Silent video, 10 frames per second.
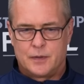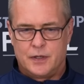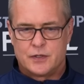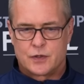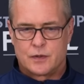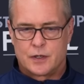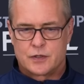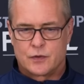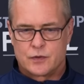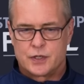to be
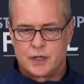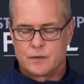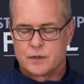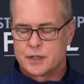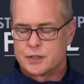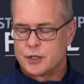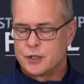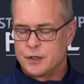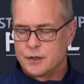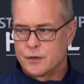associated with such a
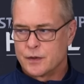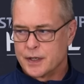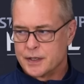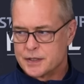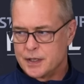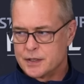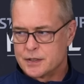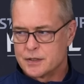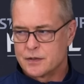good organization,